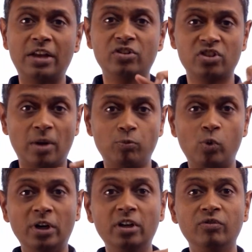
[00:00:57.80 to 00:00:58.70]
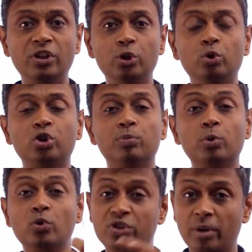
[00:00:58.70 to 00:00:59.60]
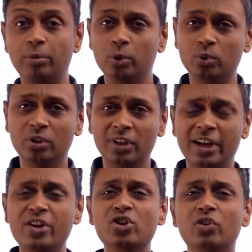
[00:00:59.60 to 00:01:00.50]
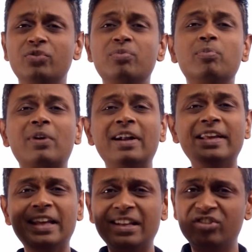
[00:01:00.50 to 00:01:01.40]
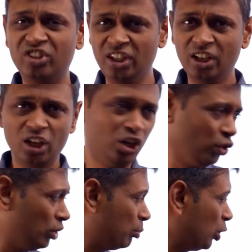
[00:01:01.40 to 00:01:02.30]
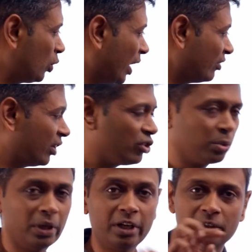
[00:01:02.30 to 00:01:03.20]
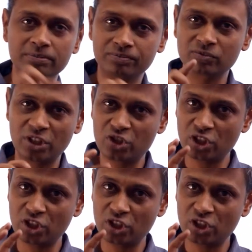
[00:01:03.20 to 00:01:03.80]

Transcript: step one we used to prove step two. Instead of clicking C, you will put down answer as 20. It's